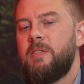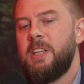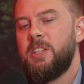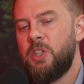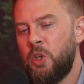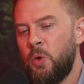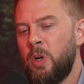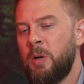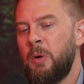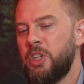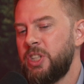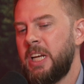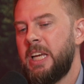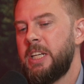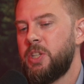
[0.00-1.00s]
new and
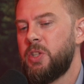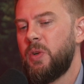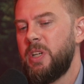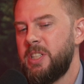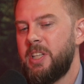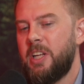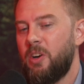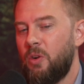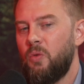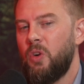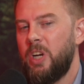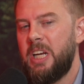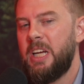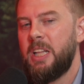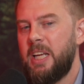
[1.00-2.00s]
emerging industries that are
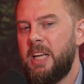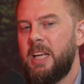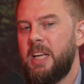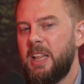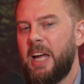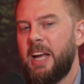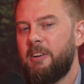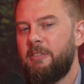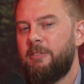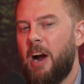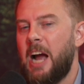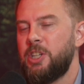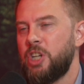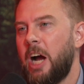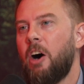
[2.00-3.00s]
really like
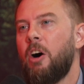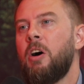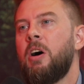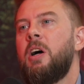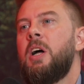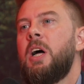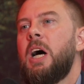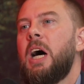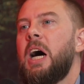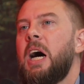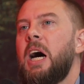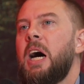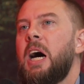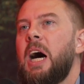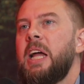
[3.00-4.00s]
fragile,
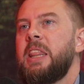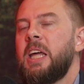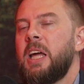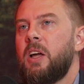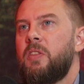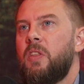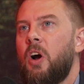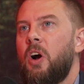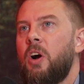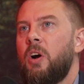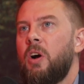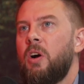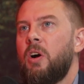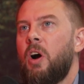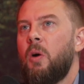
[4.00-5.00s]
I think
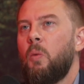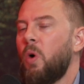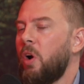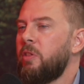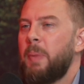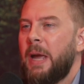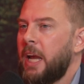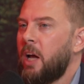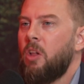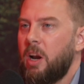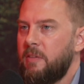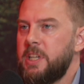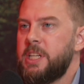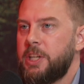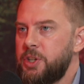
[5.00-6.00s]
are worth paying a lot
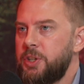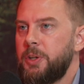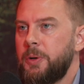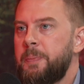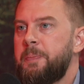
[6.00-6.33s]
of attention to.